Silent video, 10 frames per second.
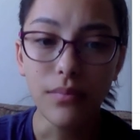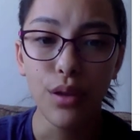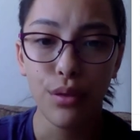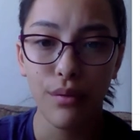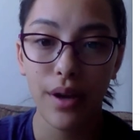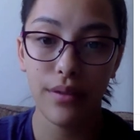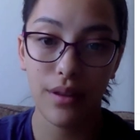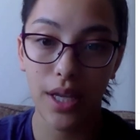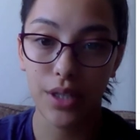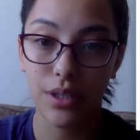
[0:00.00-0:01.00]
throughout the
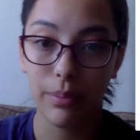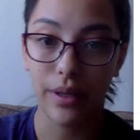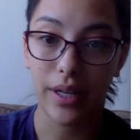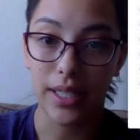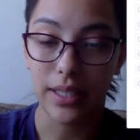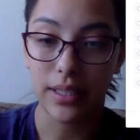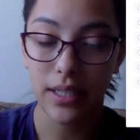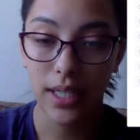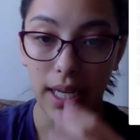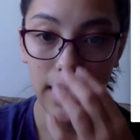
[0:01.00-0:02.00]
lecture period, and
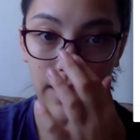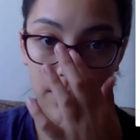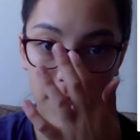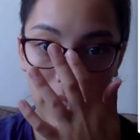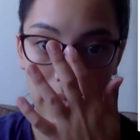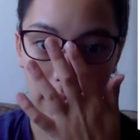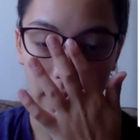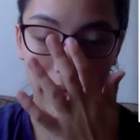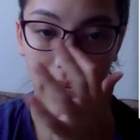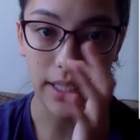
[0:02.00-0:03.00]
kind of gives me an idea
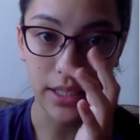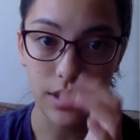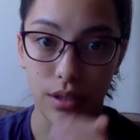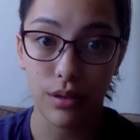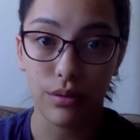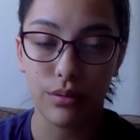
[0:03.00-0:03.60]
if I need to